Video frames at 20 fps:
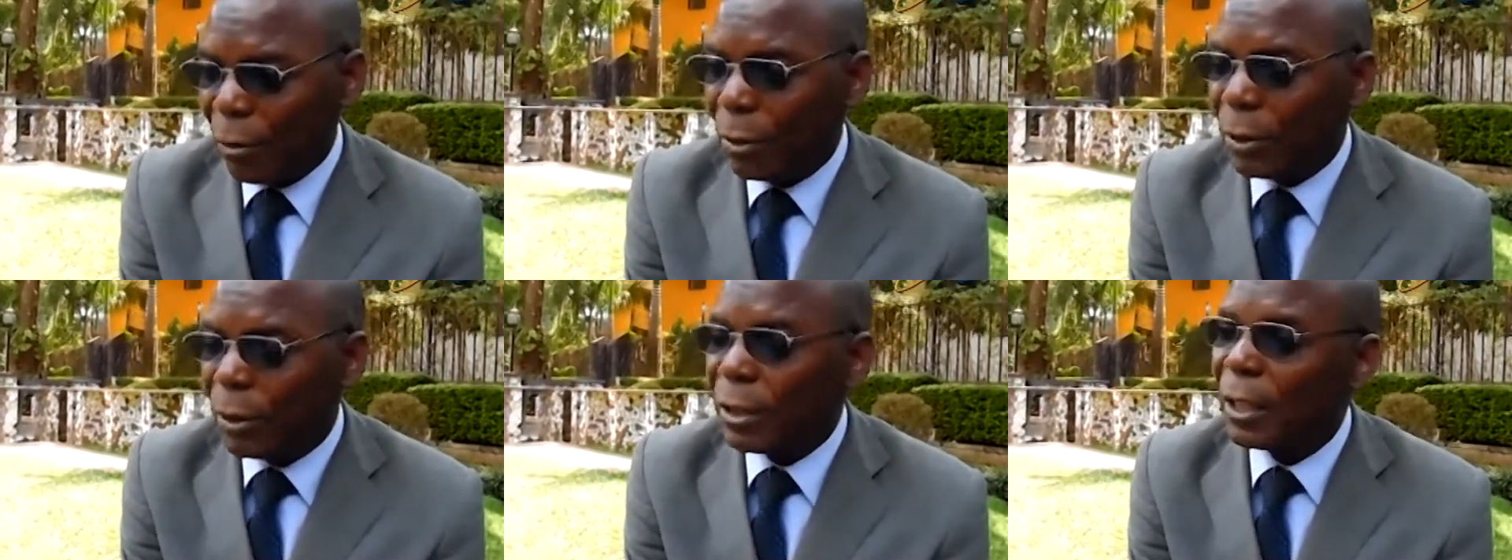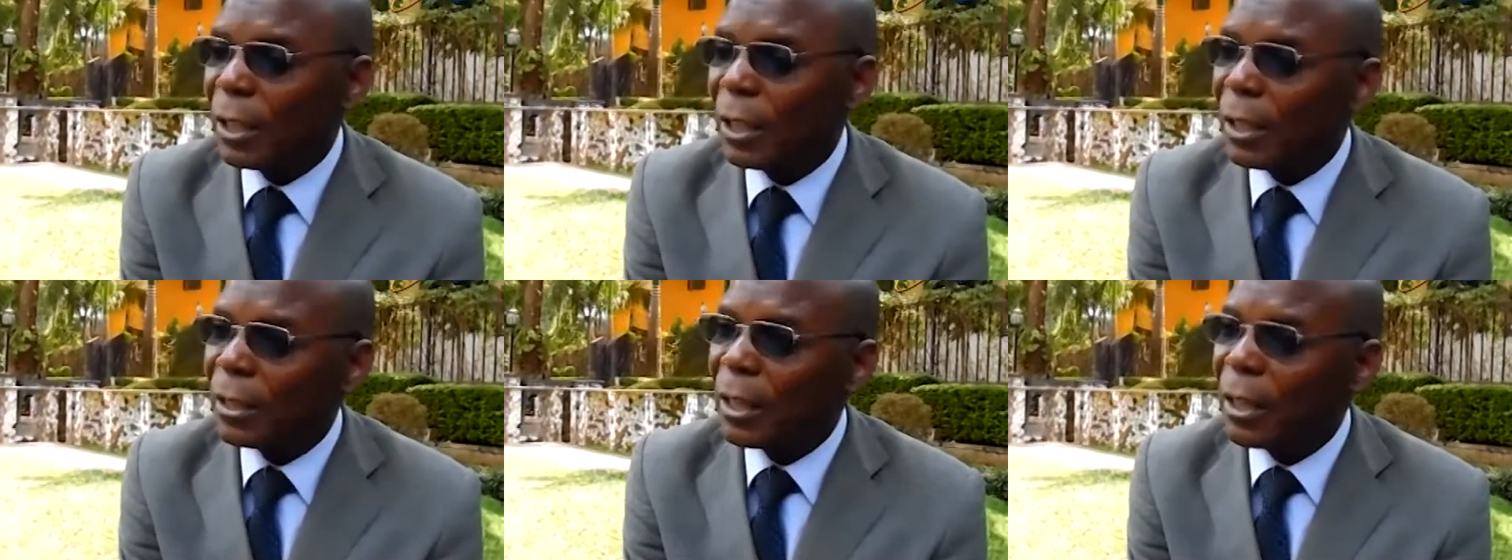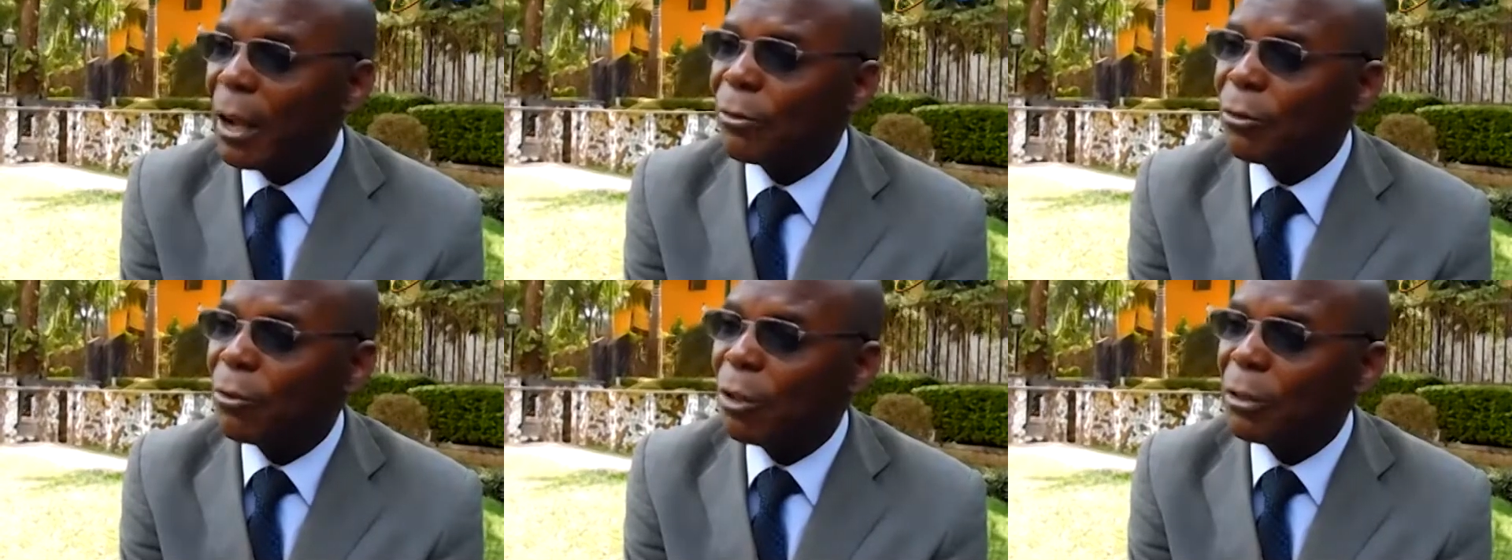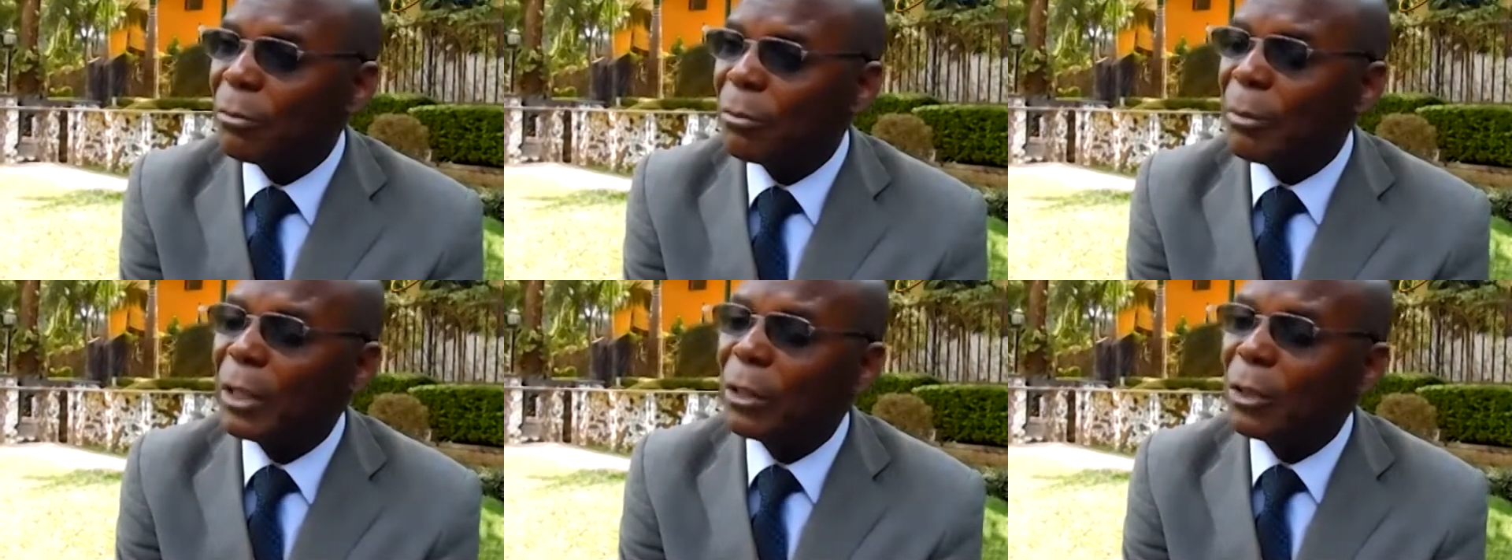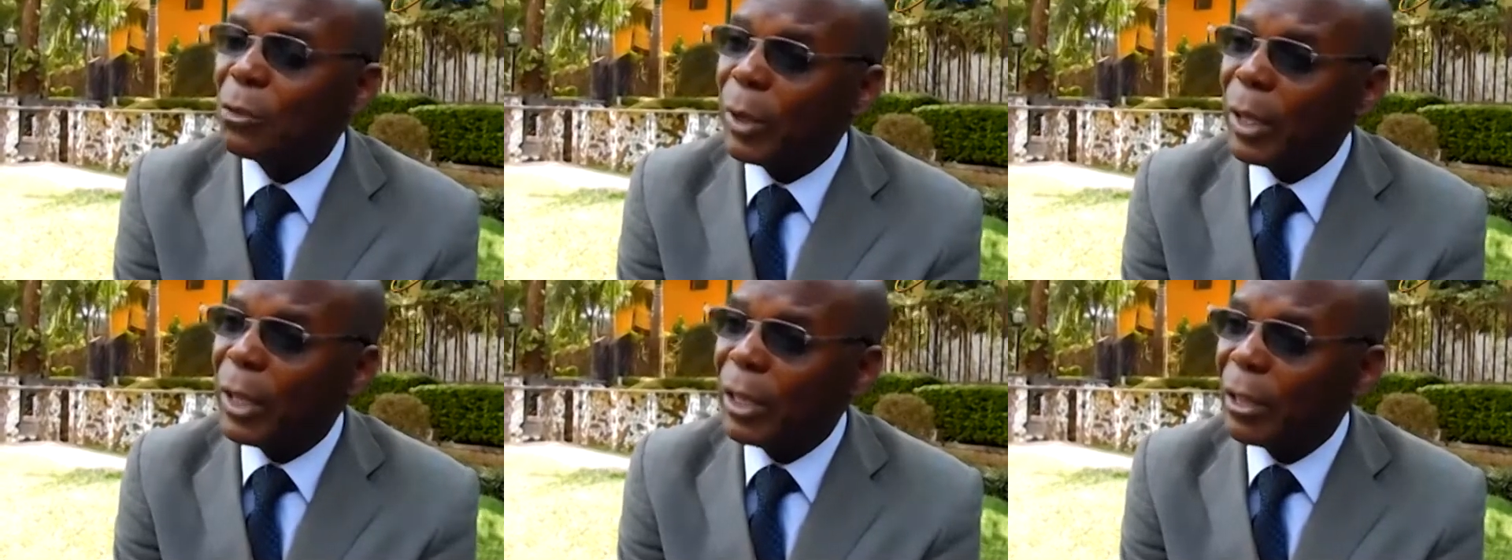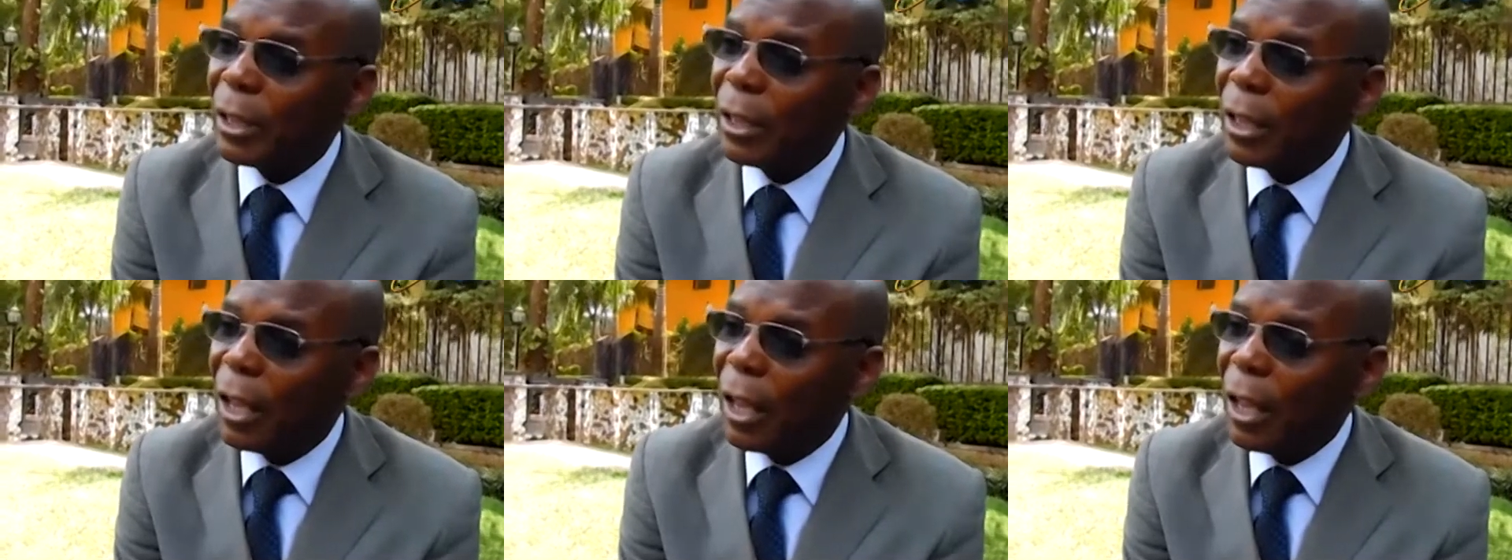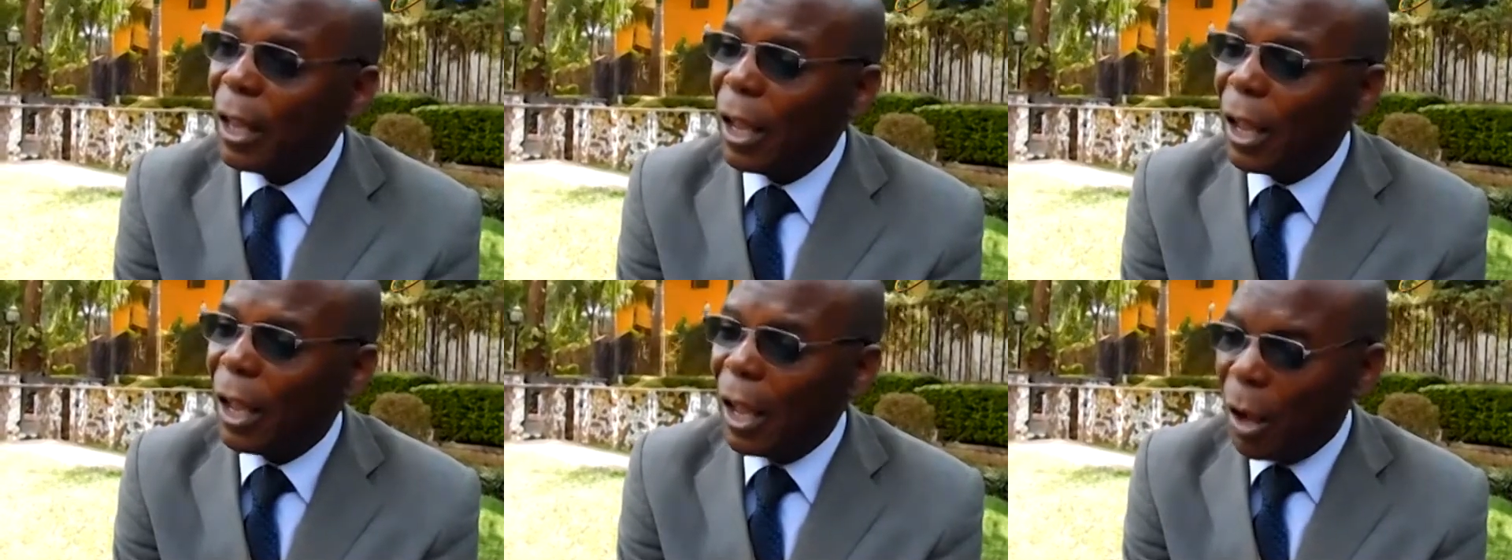which they have not been doing,
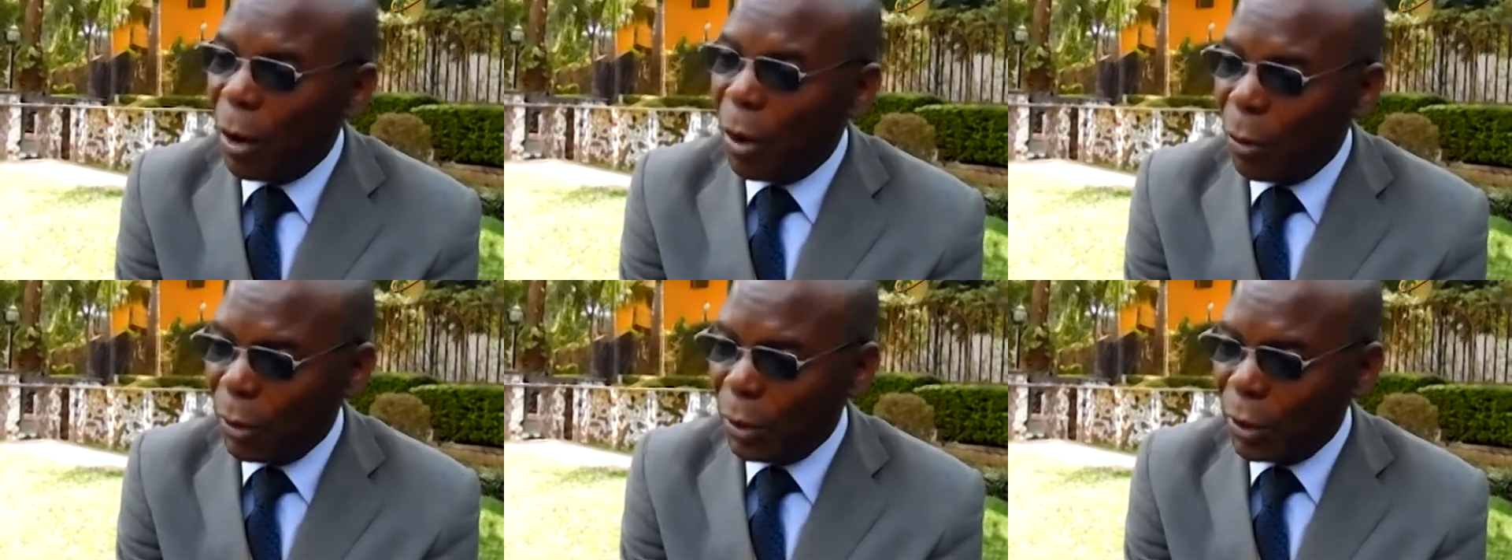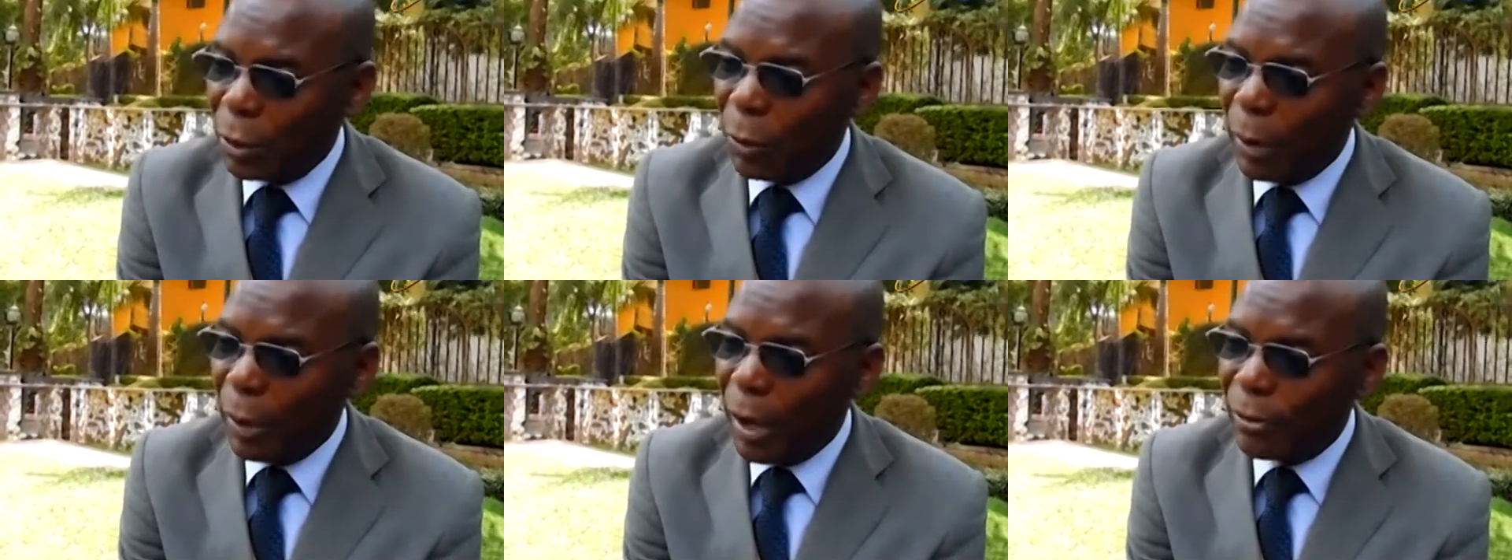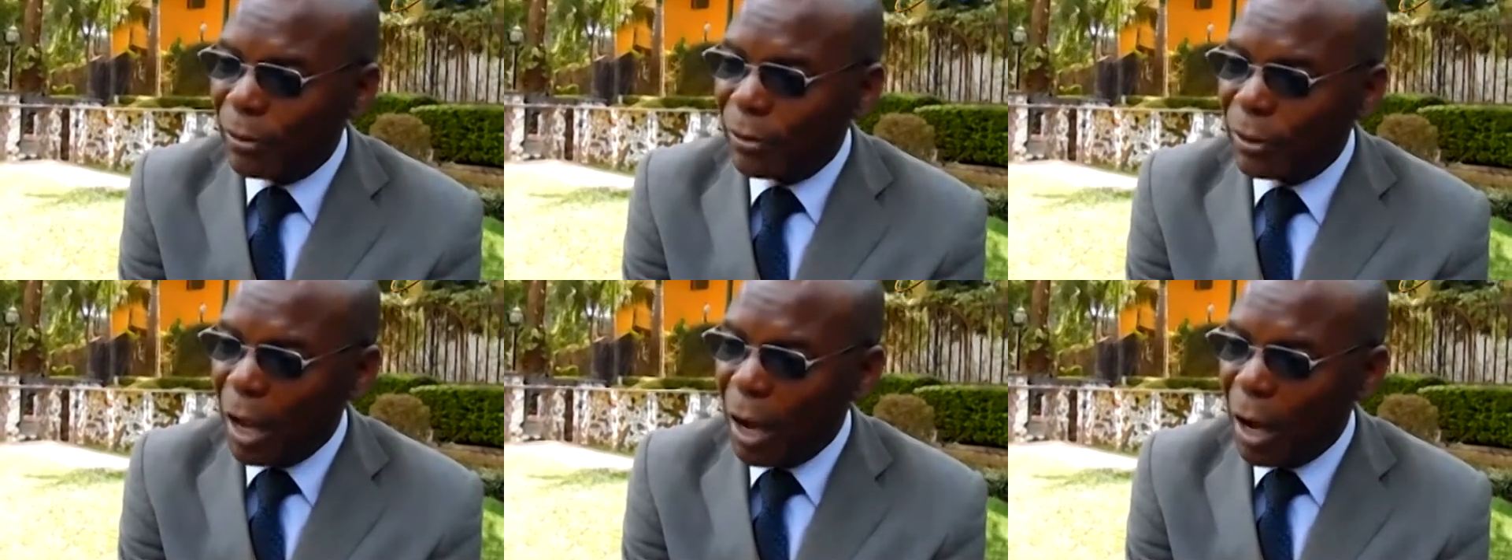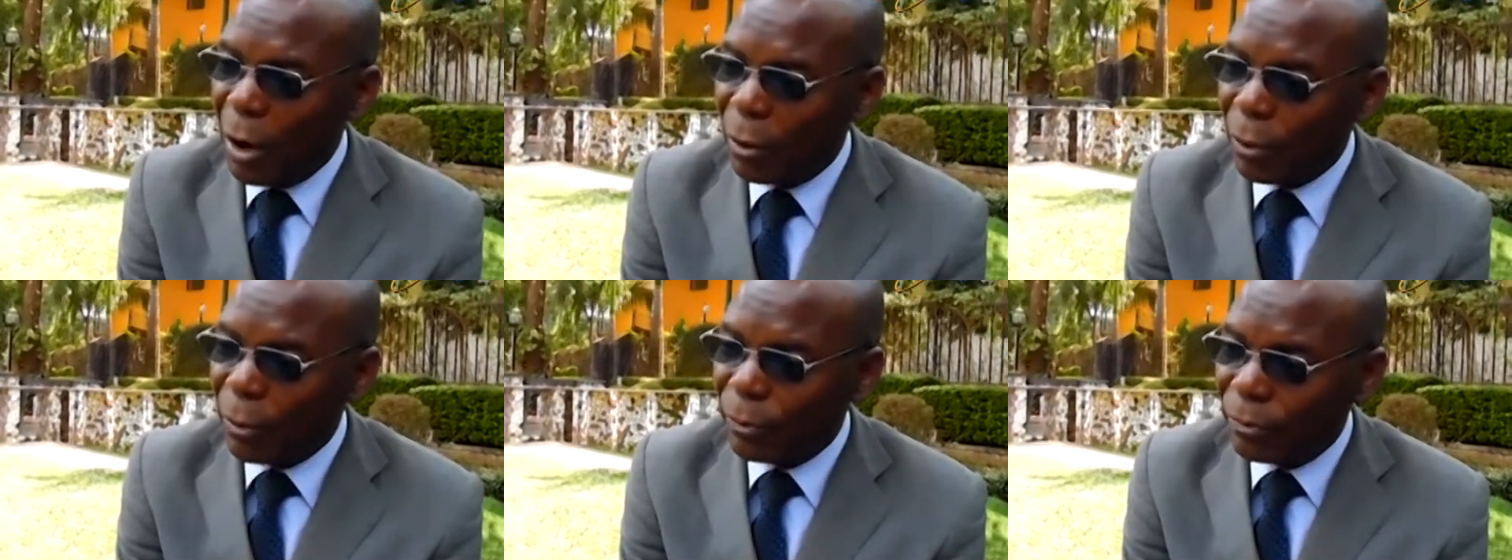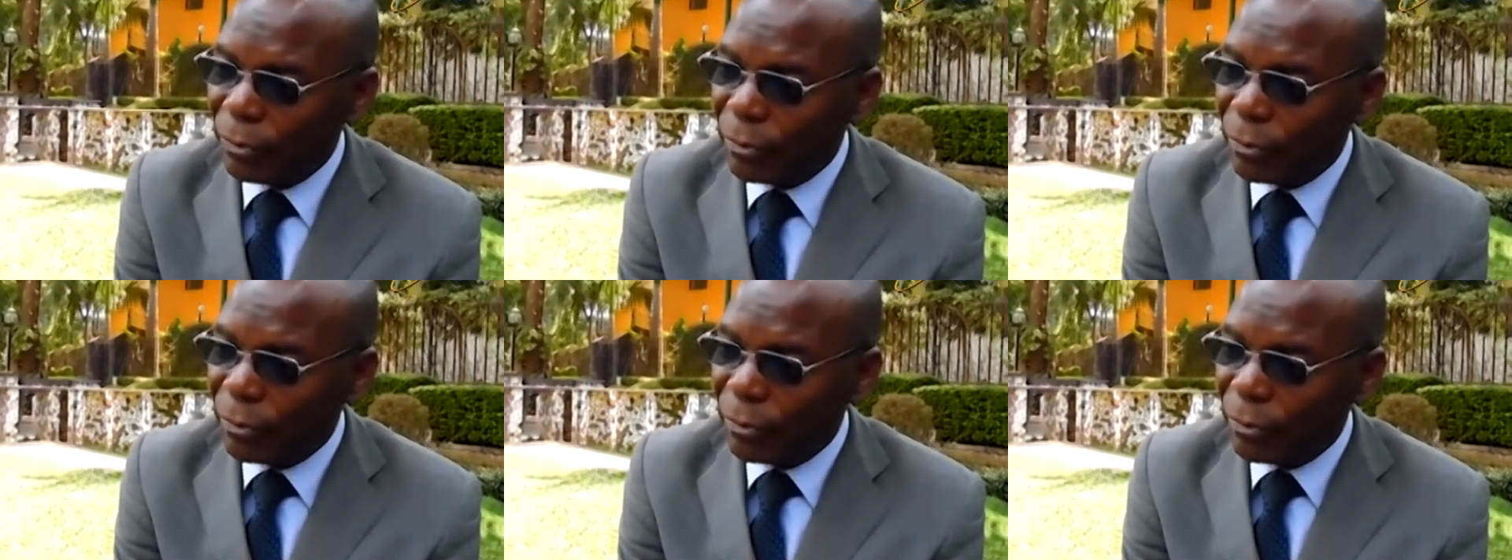which we have now